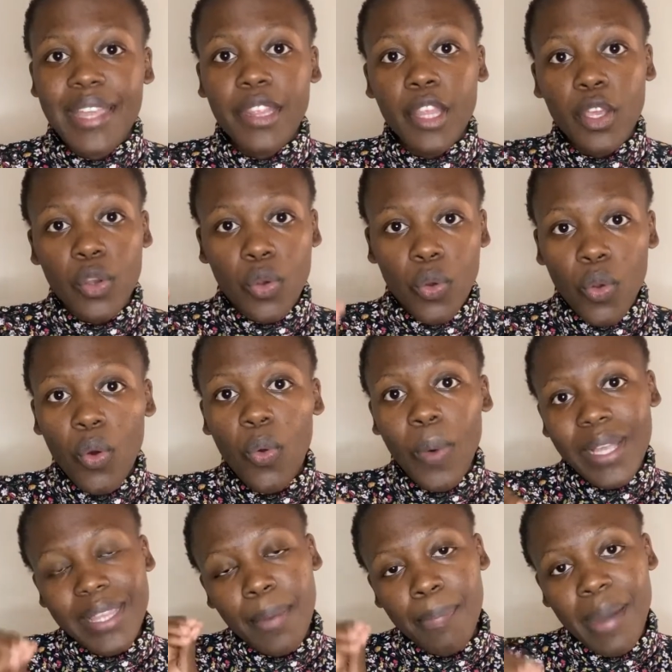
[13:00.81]
they know
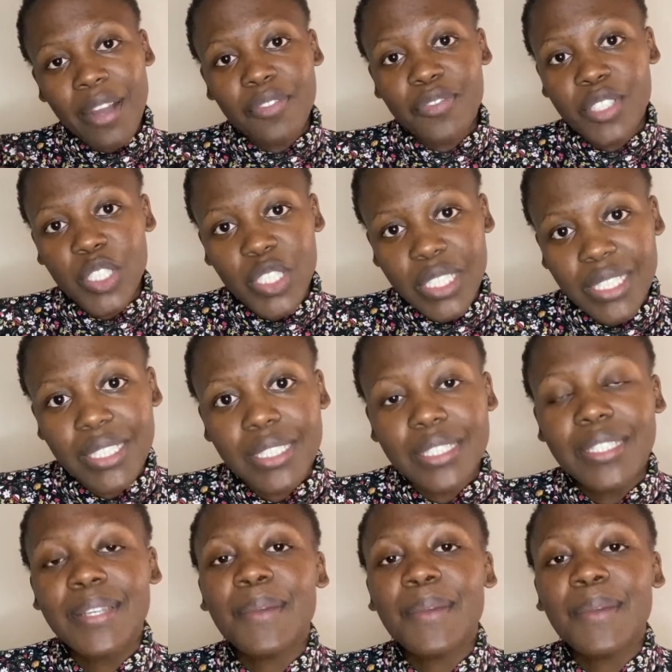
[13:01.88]
what a bugfish is.